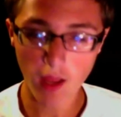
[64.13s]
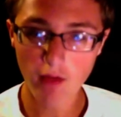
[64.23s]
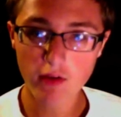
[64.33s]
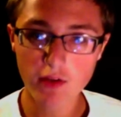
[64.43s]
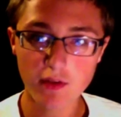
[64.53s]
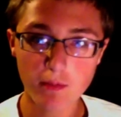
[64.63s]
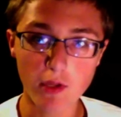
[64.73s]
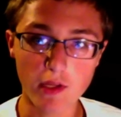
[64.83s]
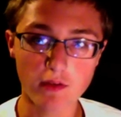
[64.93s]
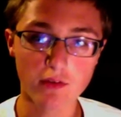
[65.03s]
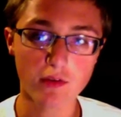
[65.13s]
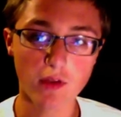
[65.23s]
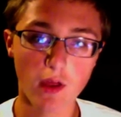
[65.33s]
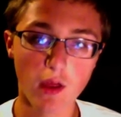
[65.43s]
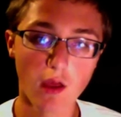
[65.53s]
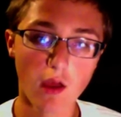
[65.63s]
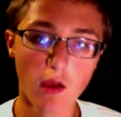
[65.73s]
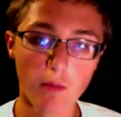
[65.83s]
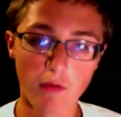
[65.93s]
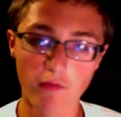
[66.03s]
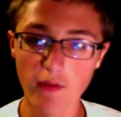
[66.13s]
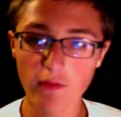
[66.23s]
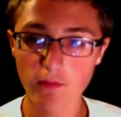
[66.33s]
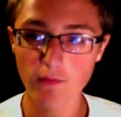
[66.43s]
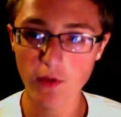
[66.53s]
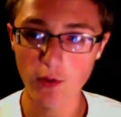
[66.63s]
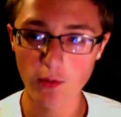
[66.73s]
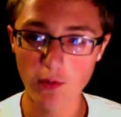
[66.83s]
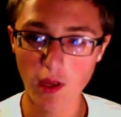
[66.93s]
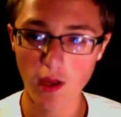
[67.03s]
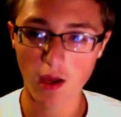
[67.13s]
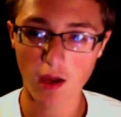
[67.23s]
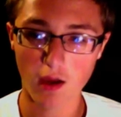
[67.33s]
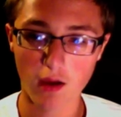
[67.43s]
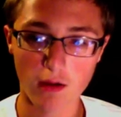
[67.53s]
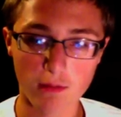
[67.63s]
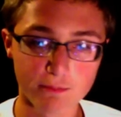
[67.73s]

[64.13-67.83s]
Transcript: any siblings? My favorite food, I